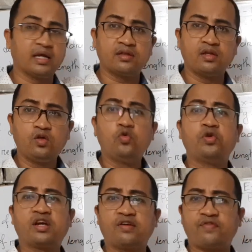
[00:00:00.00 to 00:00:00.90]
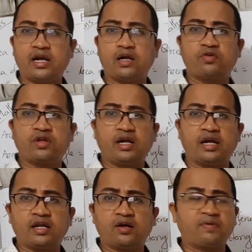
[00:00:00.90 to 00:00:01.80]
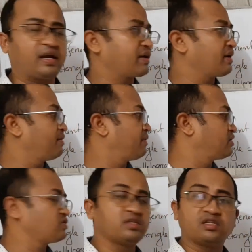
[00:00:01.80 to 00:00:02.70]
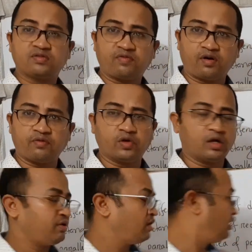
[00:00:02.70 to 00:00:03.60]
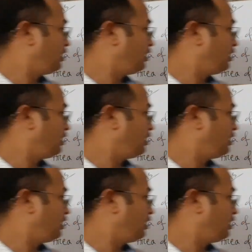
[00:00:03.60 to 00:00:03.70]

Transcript: breadth, we can find out the area of rectangle by using this formula.